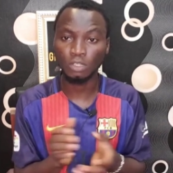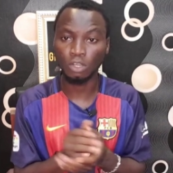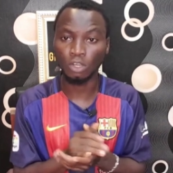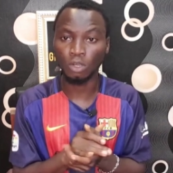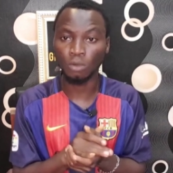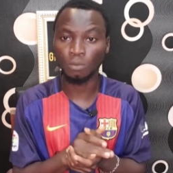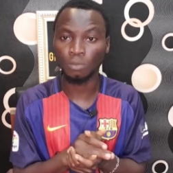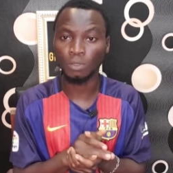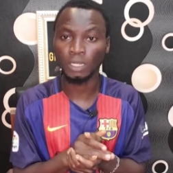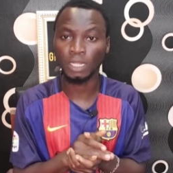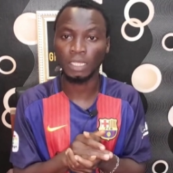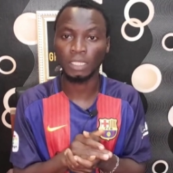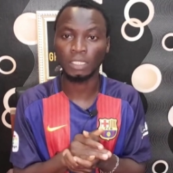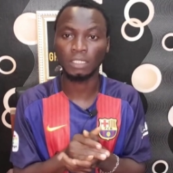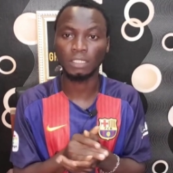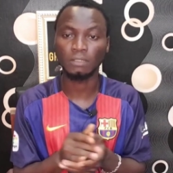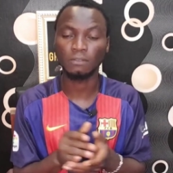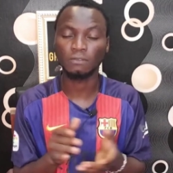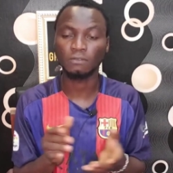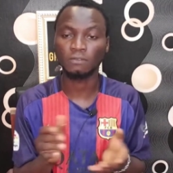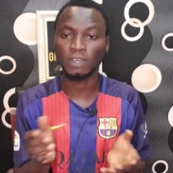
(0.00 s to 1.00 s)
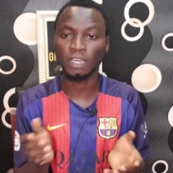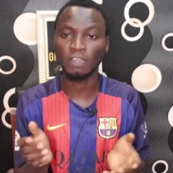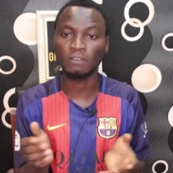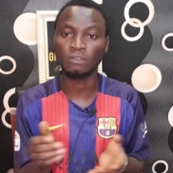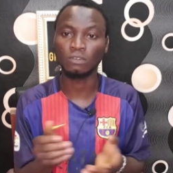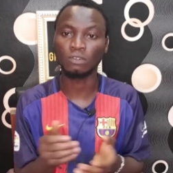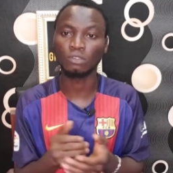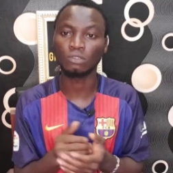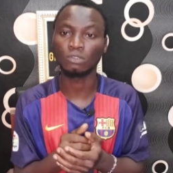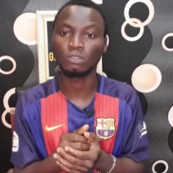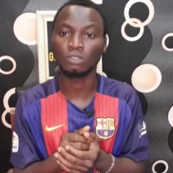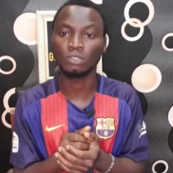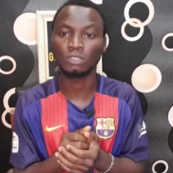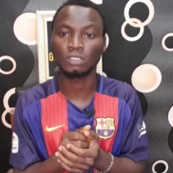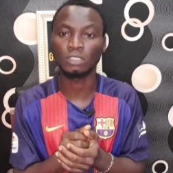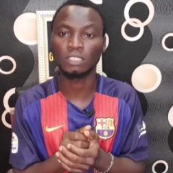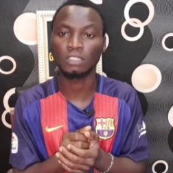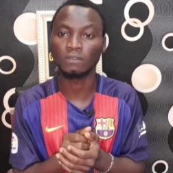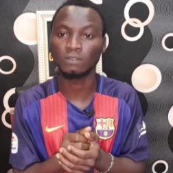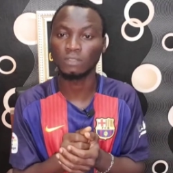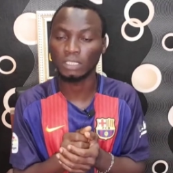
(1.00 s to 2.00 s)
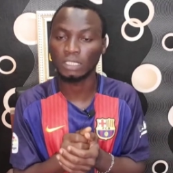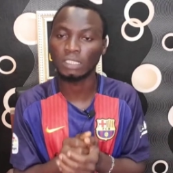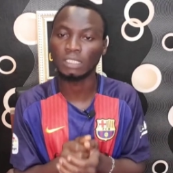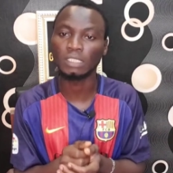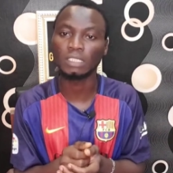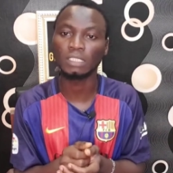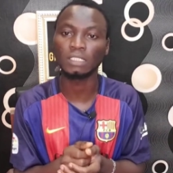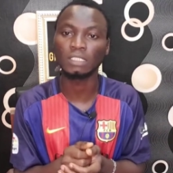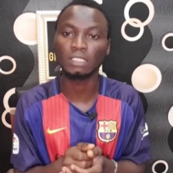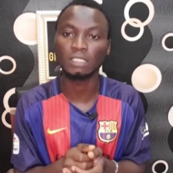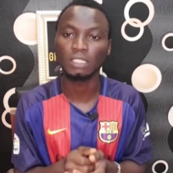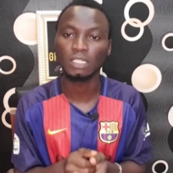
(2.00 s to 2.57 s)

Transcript: up like five or seven niches